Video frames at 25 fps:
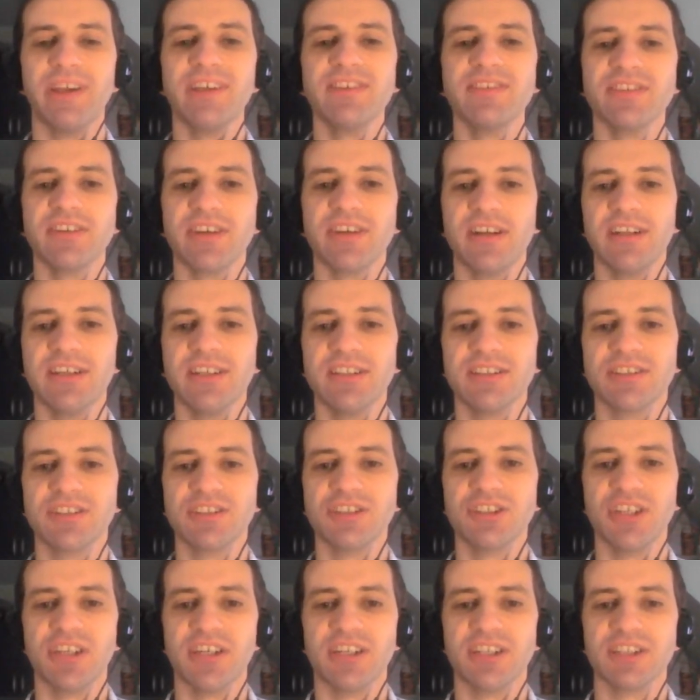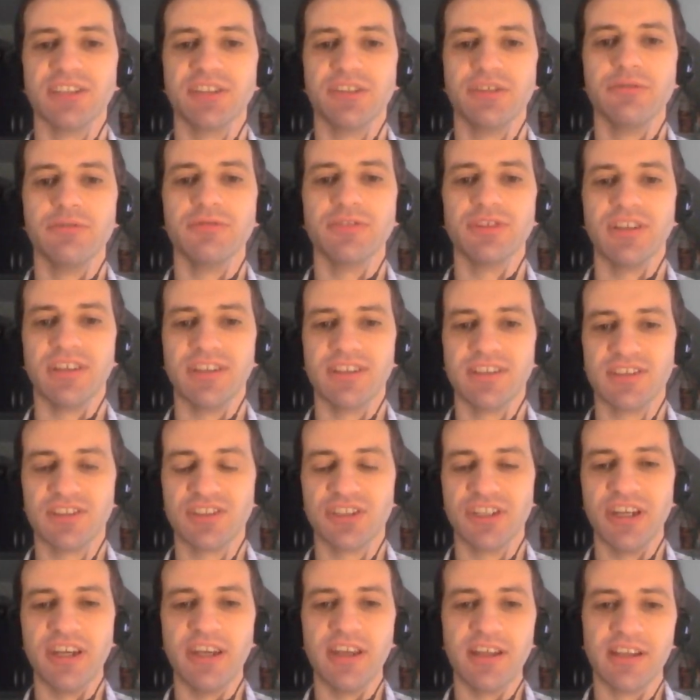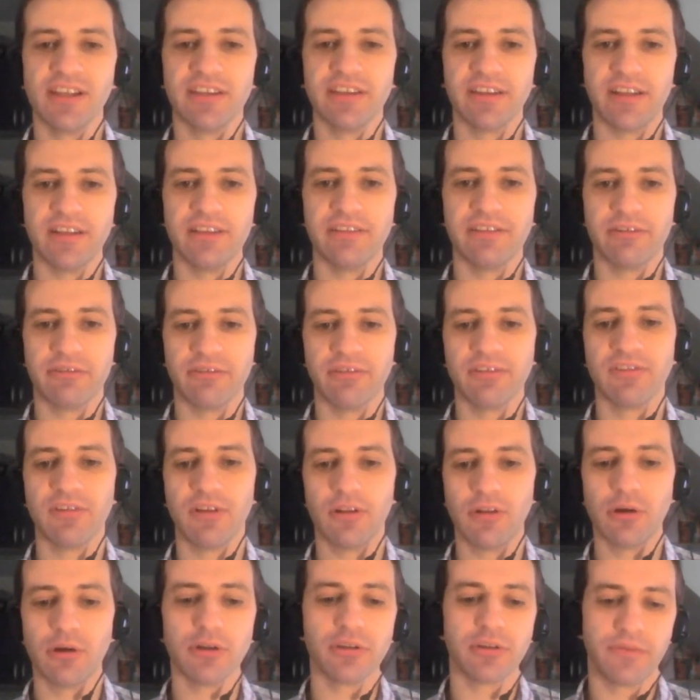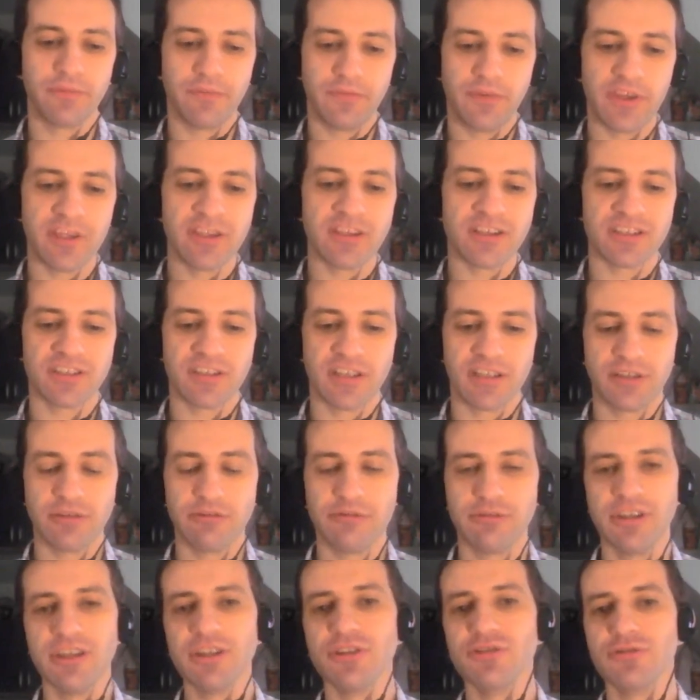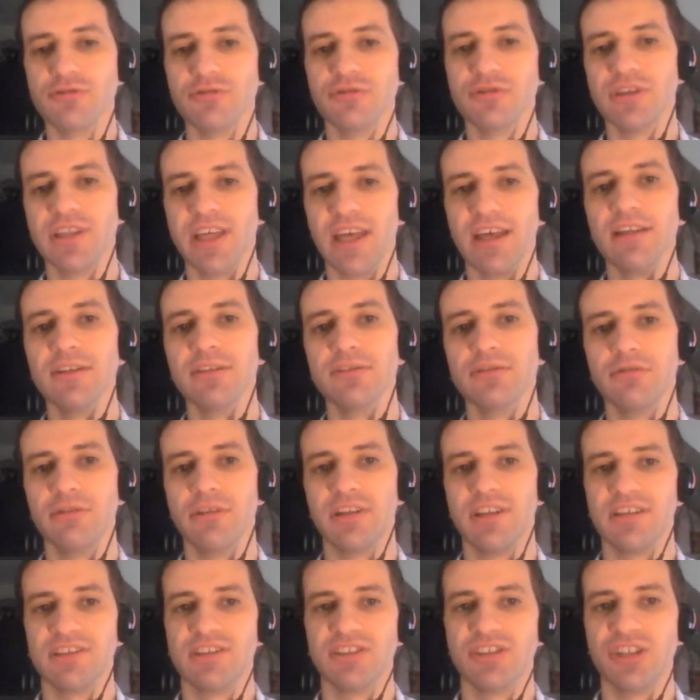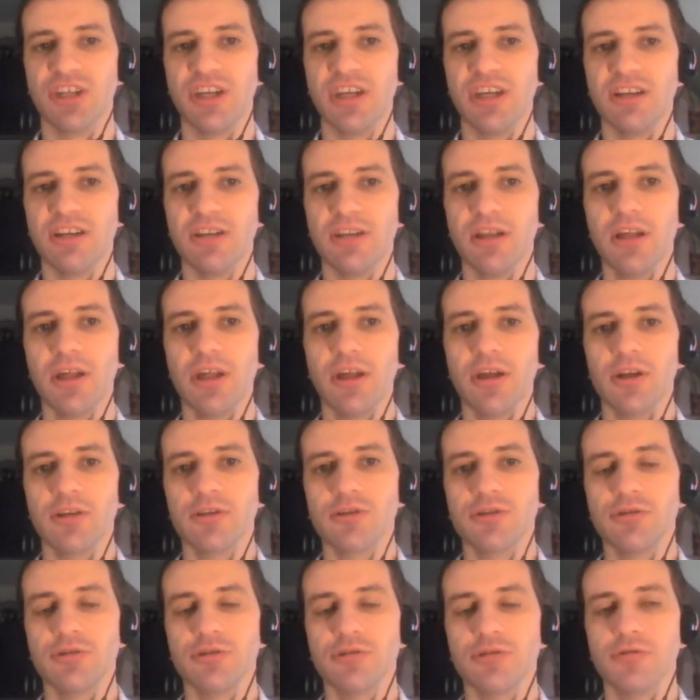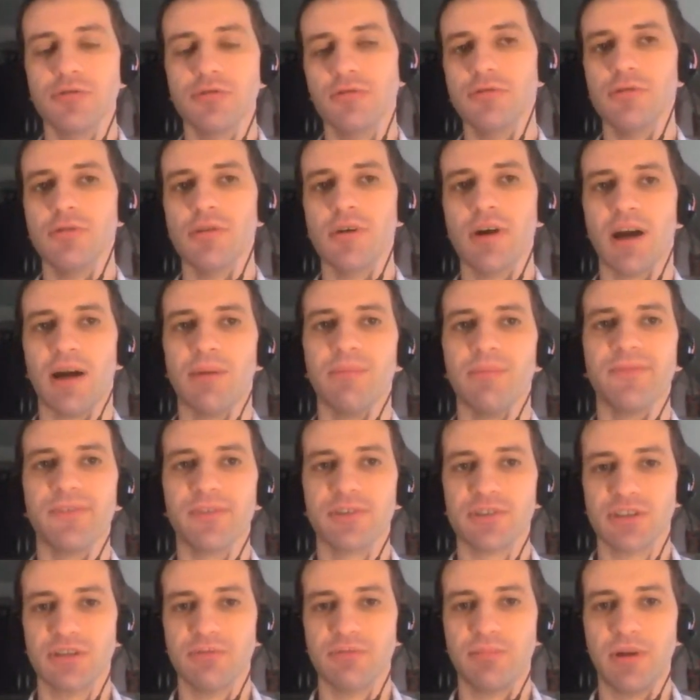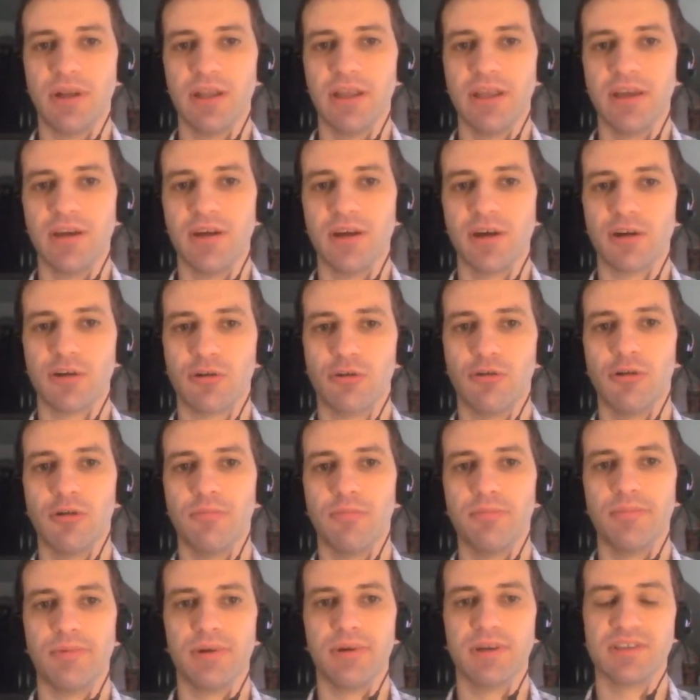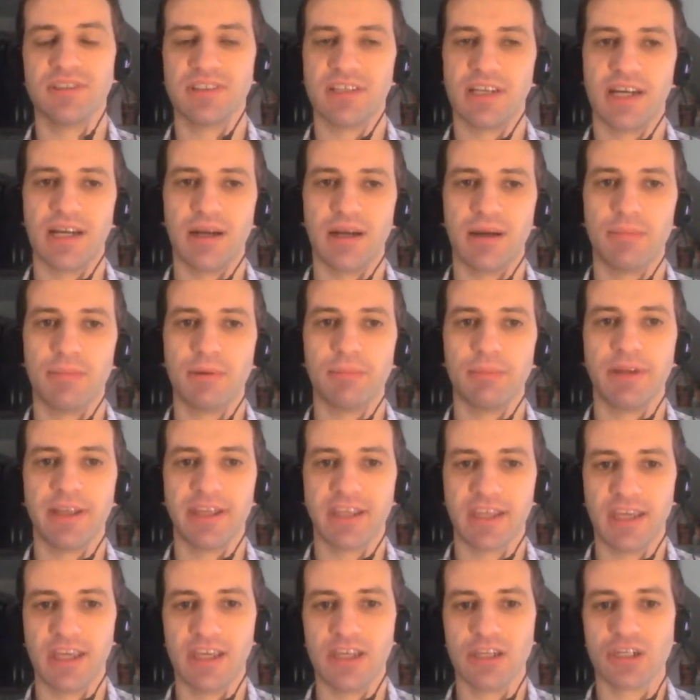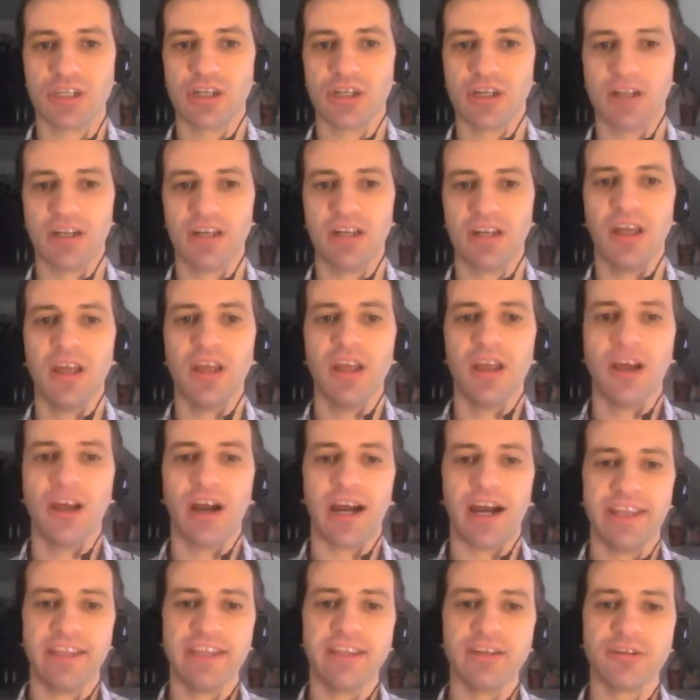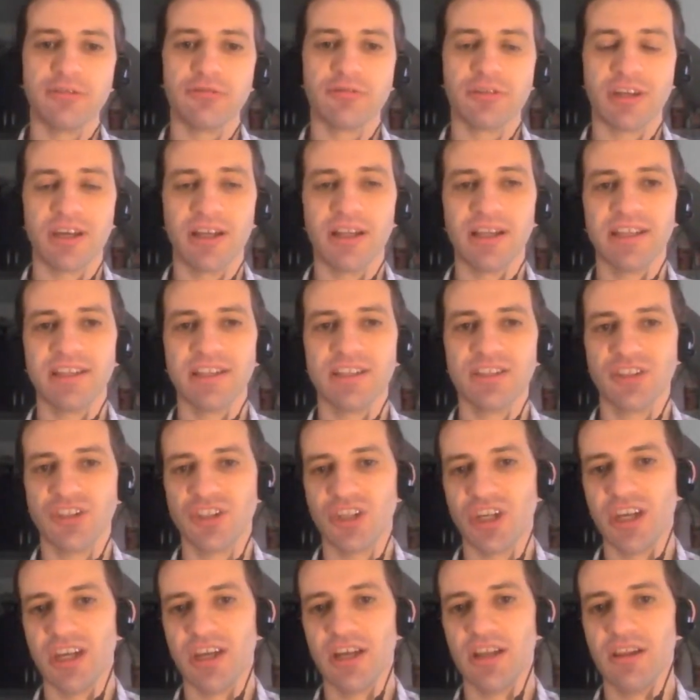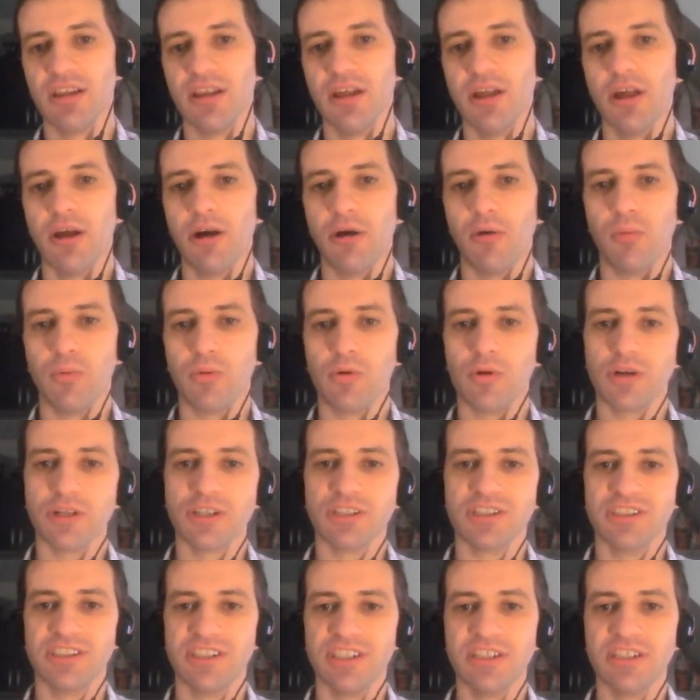basically it's just using nsjail and then there is a lot of things that you need to tell to nsjail to comfortably rope some application. I need to tell nsjail what